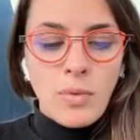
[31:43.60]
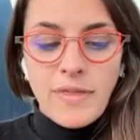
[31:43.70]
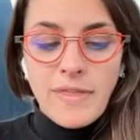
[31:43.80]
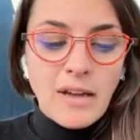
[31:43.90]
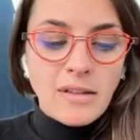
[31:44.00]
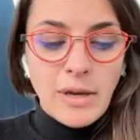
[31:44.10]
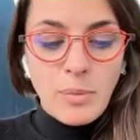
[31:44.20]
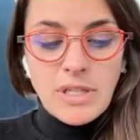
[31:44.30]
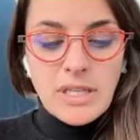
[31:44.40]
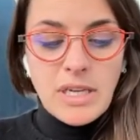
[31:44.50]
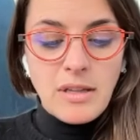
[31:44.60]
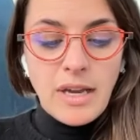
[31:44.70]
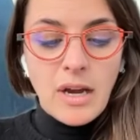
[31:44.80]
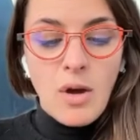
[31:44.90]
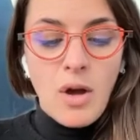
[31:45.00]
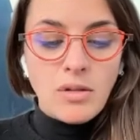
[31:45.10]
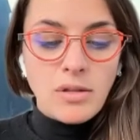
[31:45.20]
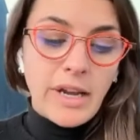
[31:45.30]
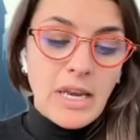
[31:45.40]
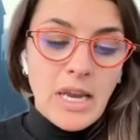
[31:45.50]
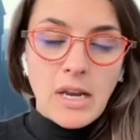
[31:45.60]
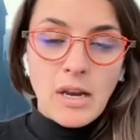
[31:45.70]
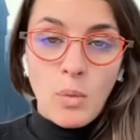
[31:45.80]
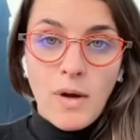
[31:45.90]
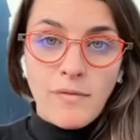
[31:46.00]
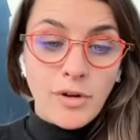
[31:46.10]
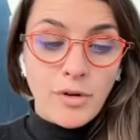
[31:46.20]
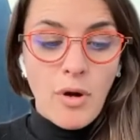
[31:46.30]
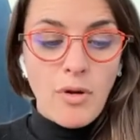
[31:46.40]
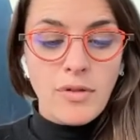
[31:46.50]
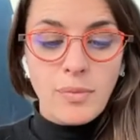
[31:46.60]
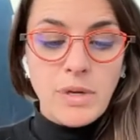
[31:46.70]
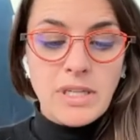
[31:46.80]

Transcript: with that like we see like a uh, like a need and a want for growth